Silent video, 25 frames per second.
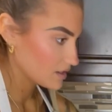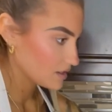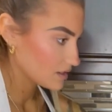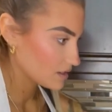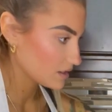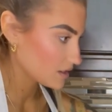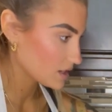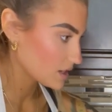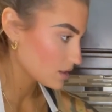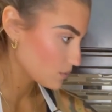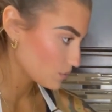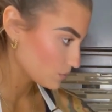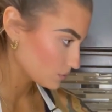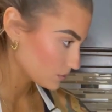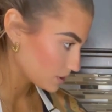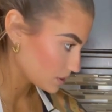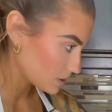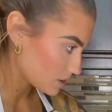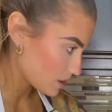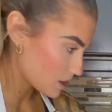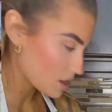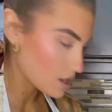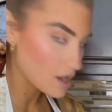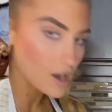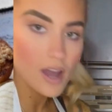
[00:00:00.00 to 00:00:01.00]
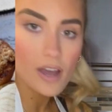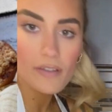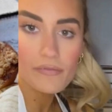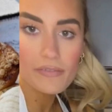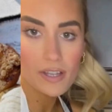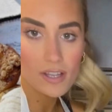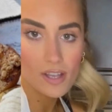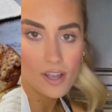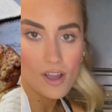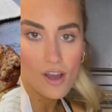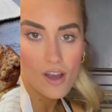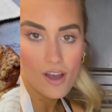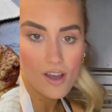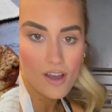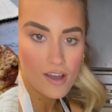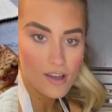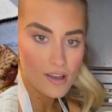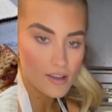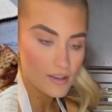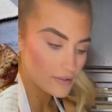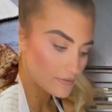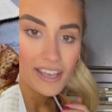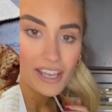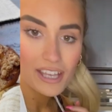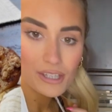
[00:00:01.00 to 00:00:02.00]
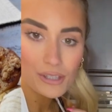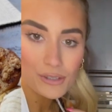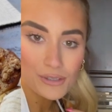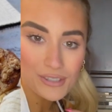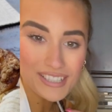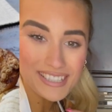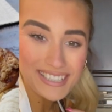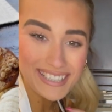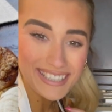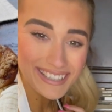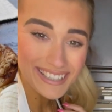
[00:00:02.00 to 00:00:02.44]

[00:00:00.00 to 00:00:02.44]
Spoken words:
Okay, we'll turn our oven off. Can you see